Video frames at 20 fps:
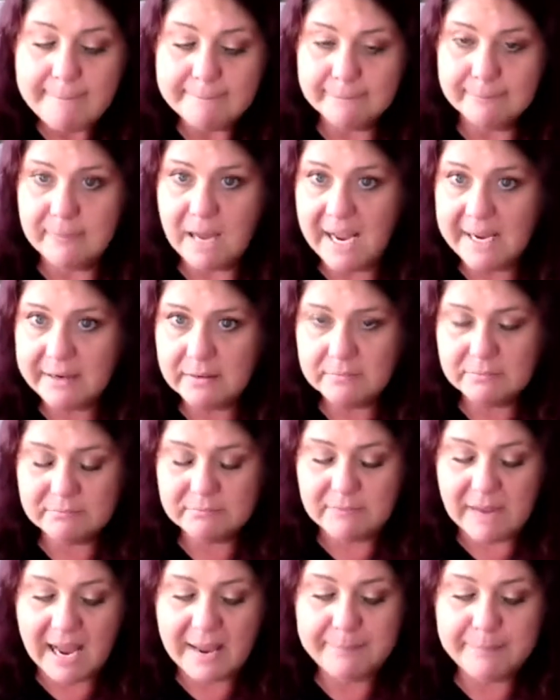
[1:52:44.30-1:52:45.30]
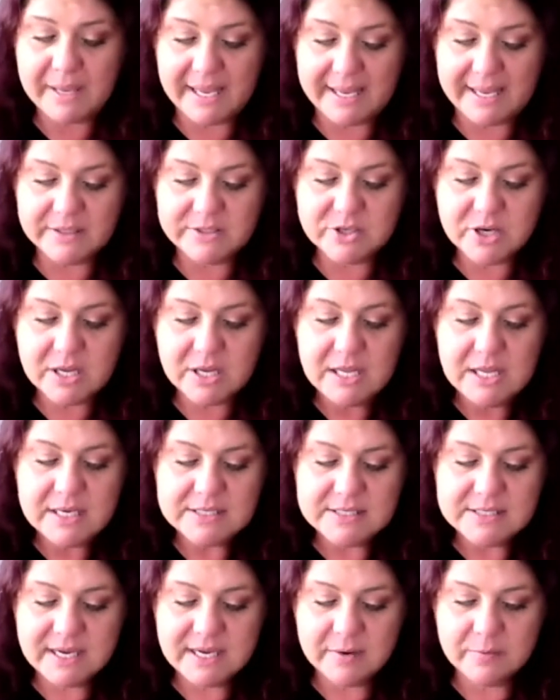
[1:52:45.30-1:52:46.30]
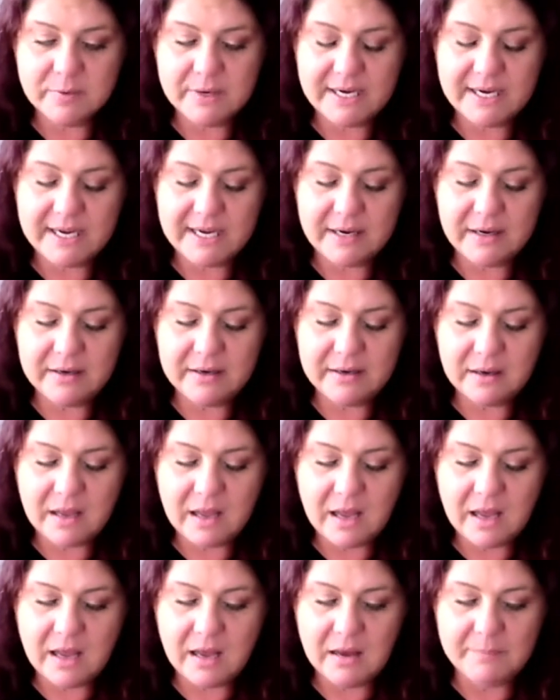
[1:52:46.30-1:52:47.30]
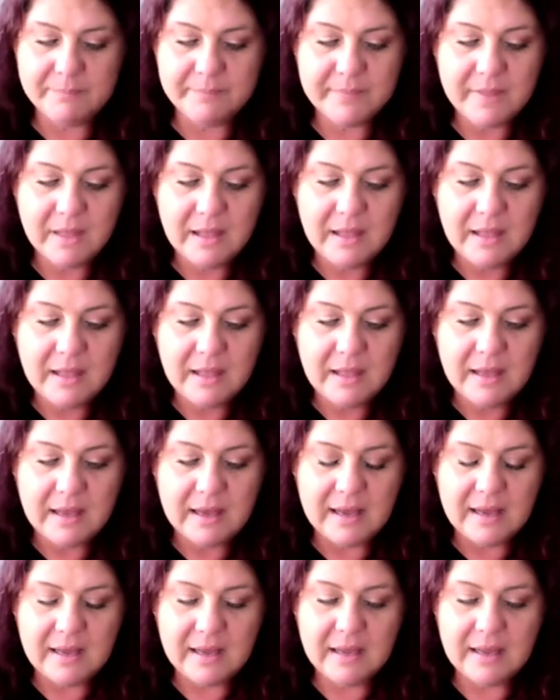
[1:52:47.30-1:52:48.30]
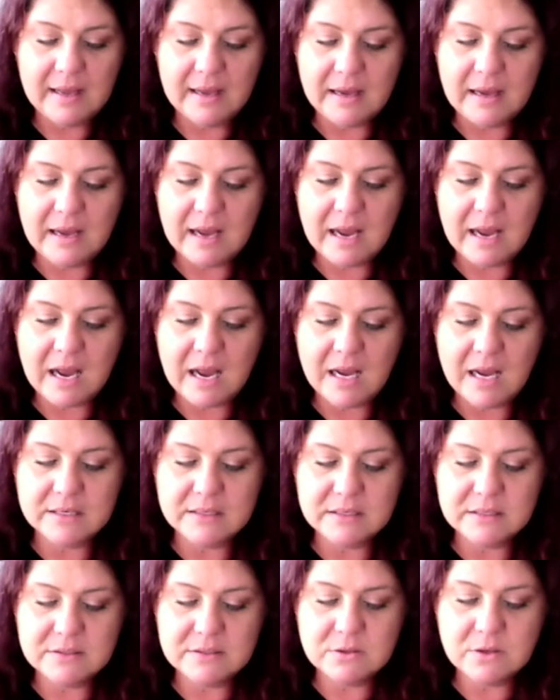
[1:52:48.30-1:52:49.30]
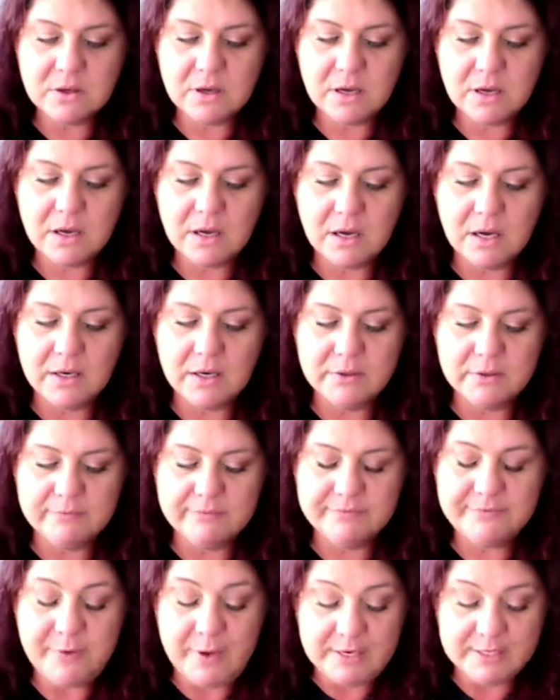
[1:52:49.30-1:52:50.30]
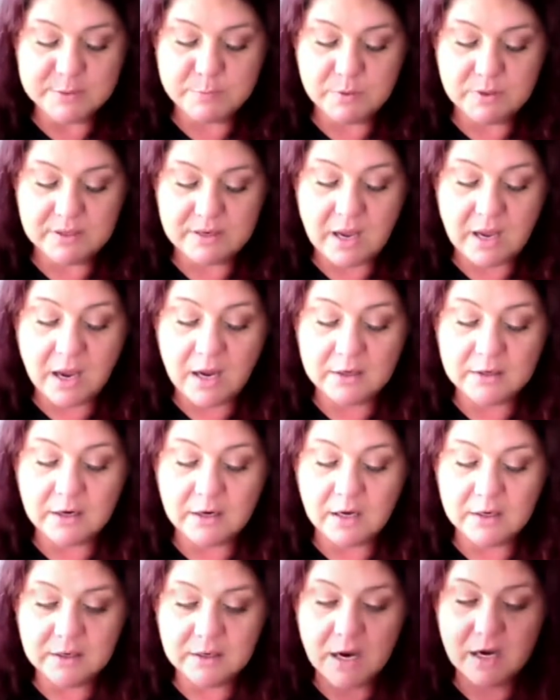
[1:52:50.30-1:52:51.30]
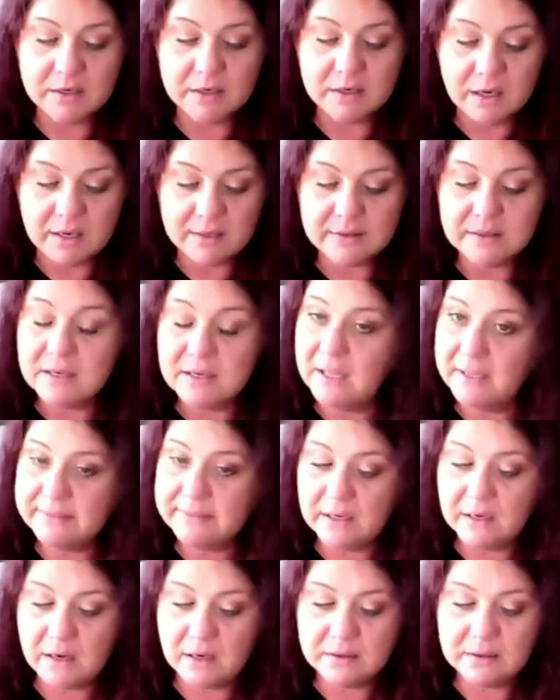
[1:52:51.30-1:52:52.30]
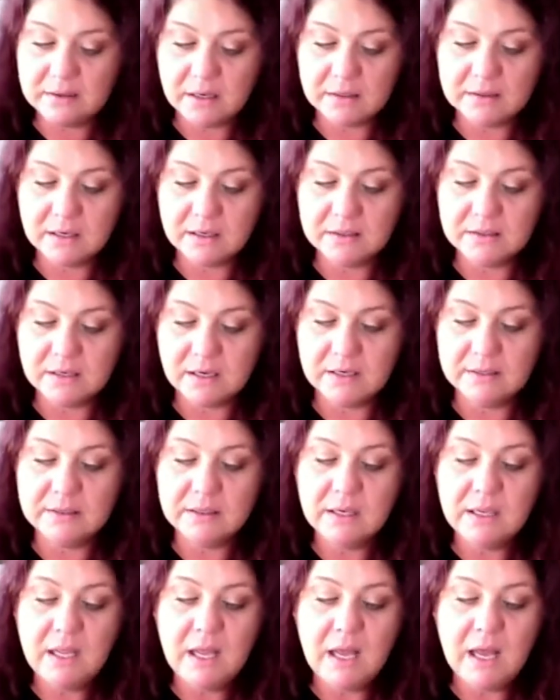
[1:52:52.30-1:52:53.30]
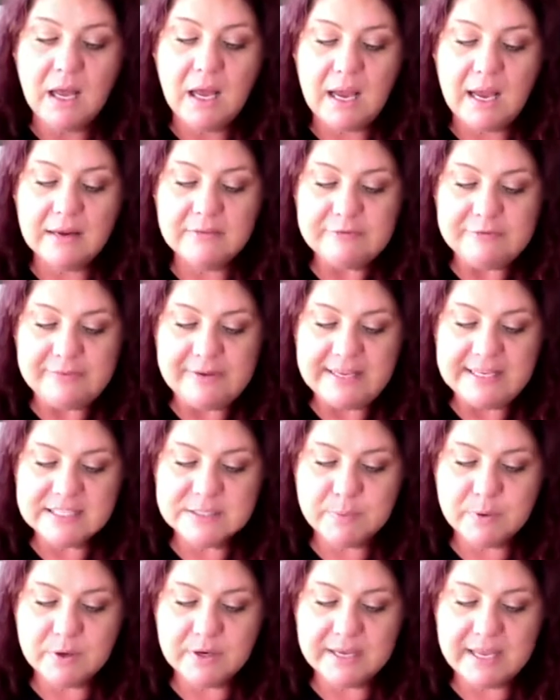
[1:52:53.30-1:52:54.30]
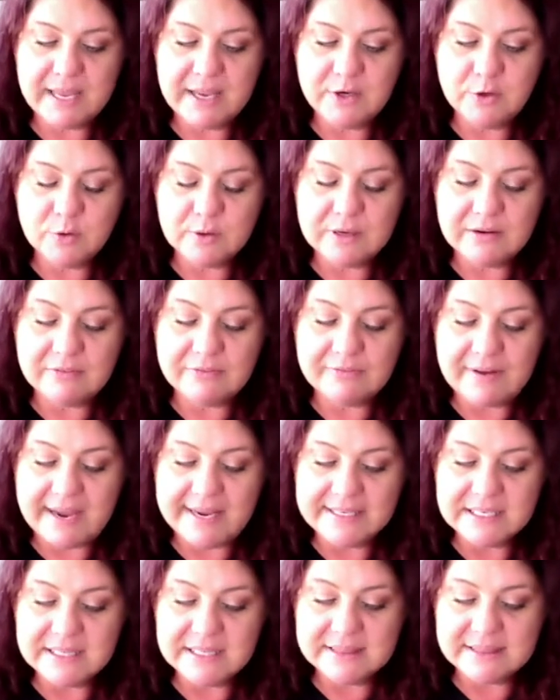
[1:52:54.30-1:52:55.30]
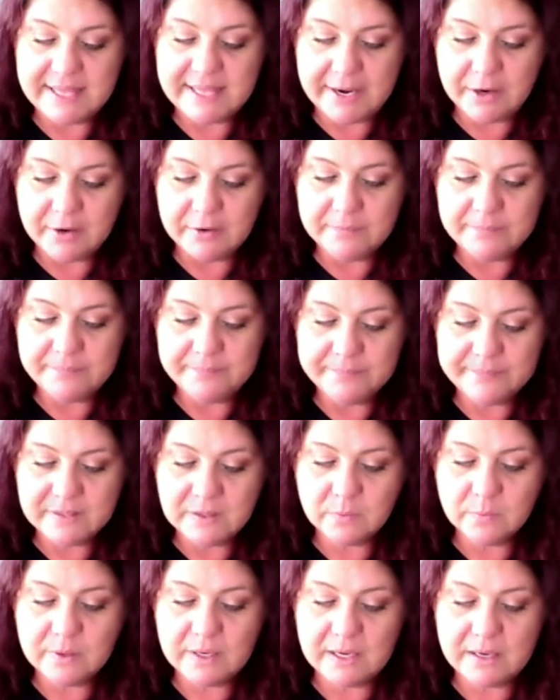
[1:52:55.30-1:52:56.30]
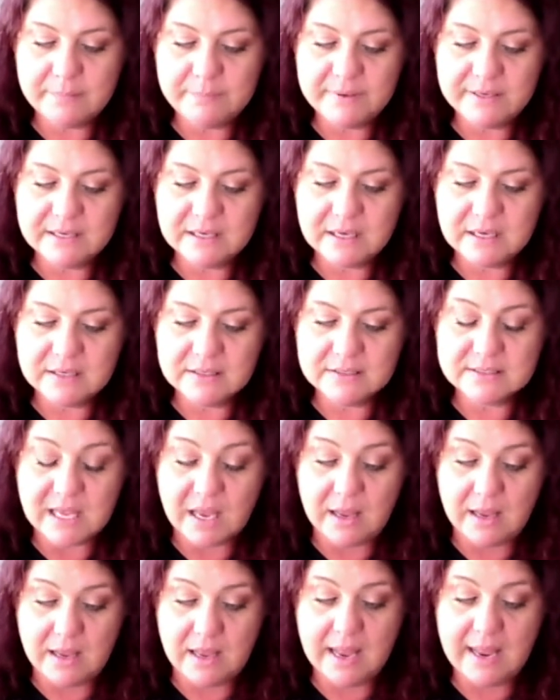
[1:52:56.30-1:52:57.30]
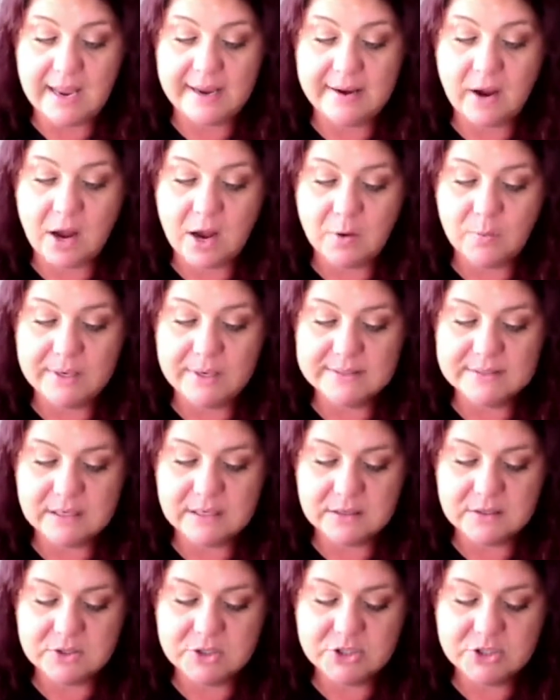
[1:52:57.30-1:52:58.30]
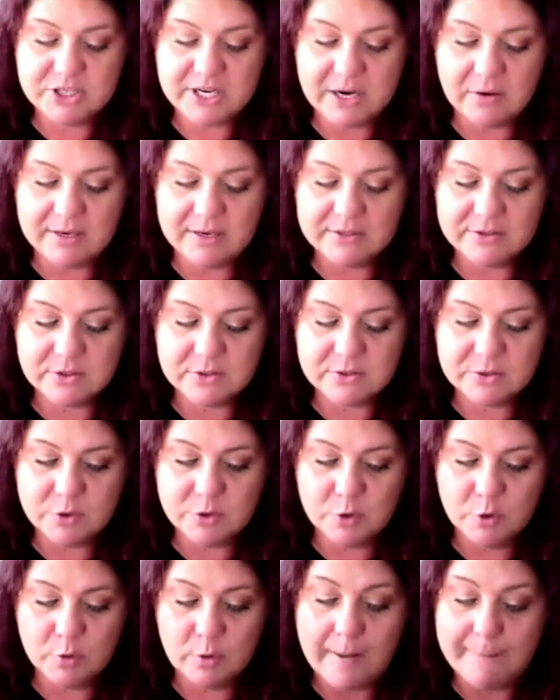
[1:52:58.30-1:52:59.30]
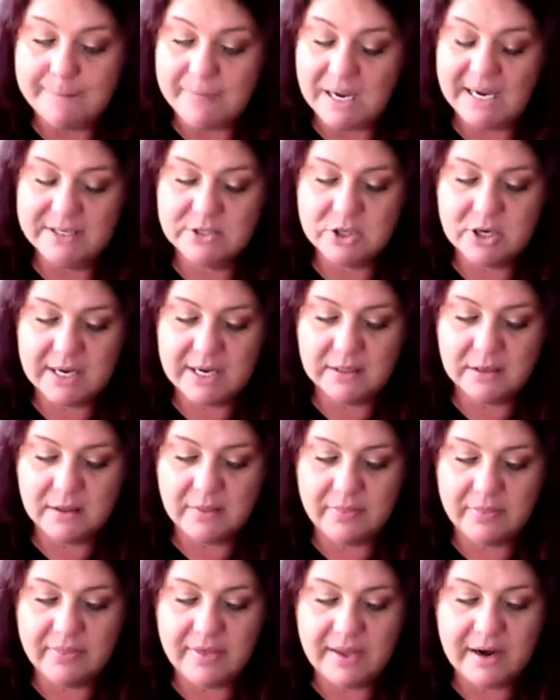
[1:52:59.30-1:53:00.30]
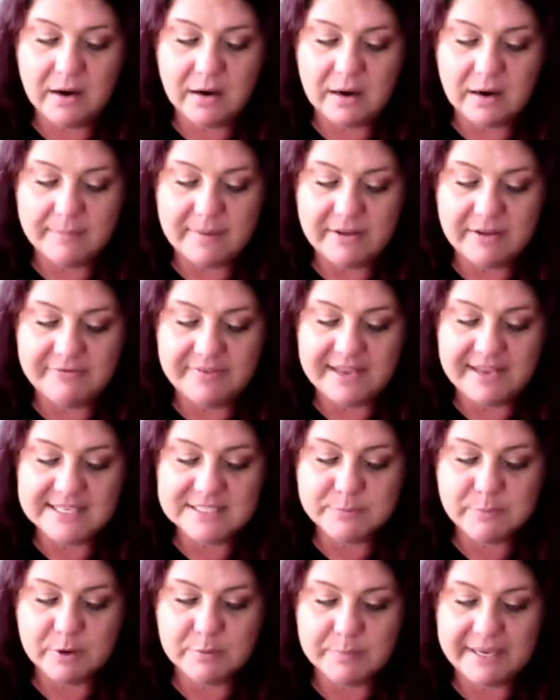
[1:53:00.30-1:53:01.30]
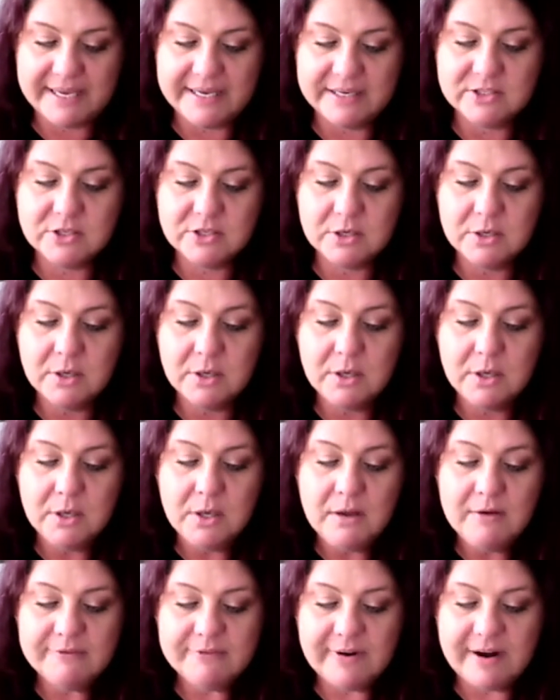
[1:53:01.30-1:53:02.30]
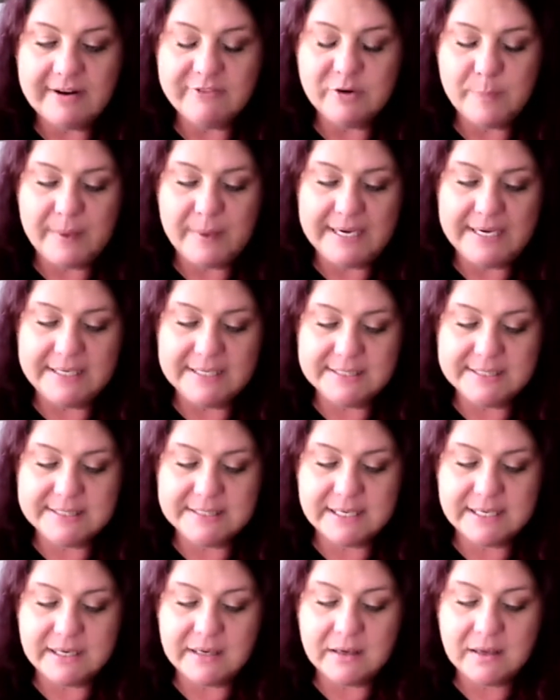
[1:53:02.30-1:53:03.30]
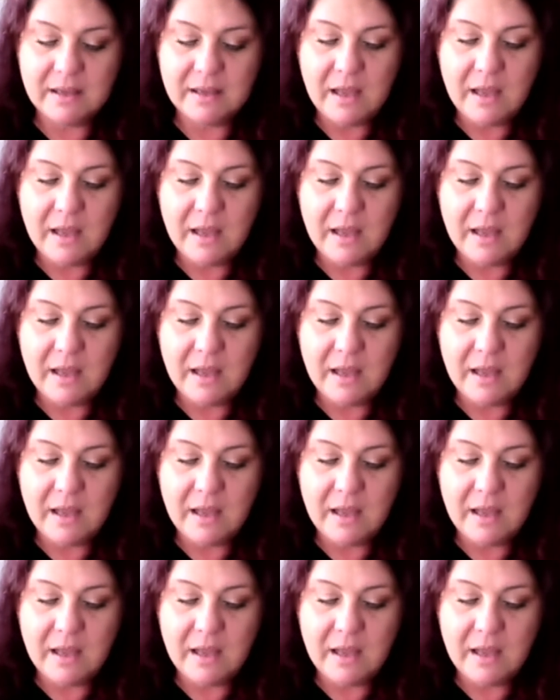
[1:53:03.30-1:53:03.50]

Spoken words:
my page, Jet Renee, on Facebook, can you like that? On Facebook, and you can find it there, okay? Because I always share it to my channel there on my Facebook page for everybody to see.